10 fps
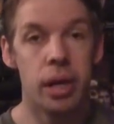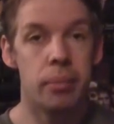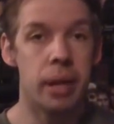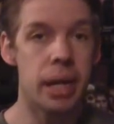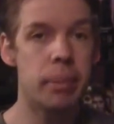
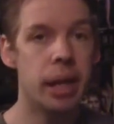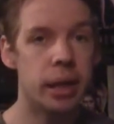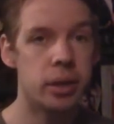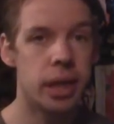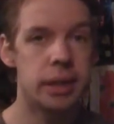My email
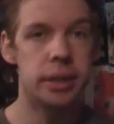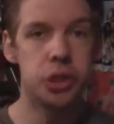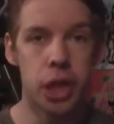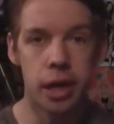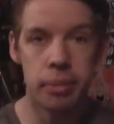address is
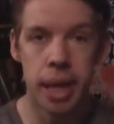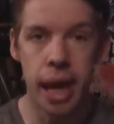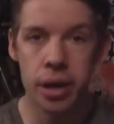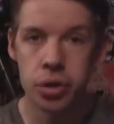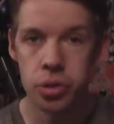
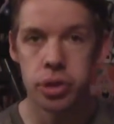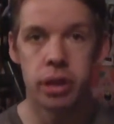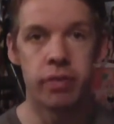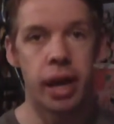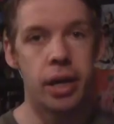
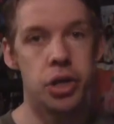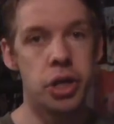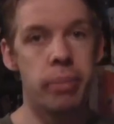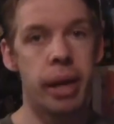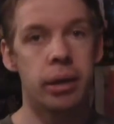jeremyandrosoff at
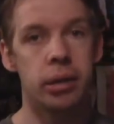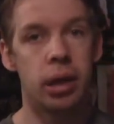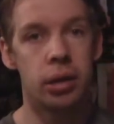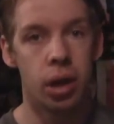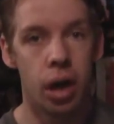
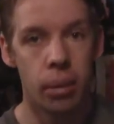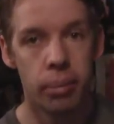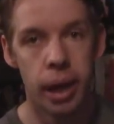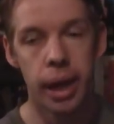gmail.com.